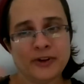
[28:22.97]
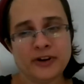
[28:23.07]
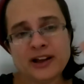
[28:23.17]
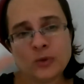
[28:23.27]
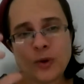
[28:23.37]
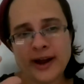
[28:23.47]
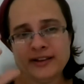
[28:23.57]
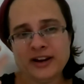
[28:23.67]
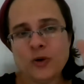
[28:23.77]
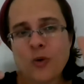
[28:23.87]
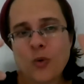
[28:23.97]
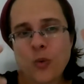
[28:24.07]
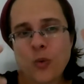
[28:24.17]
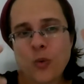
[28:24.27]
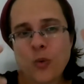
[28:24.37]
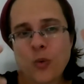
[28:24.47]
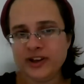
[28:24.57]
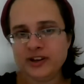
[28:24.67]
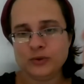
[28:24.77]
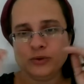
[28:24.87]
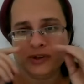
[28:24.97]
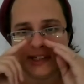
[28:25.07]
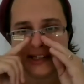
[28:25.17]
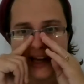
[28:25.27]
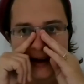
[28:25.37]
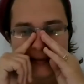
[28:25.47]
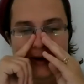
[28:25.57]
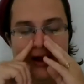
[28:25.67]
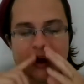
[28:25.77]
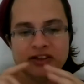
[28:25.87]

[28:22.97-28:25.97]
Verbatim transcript: They're not quite, they don't quite fit into the scheme.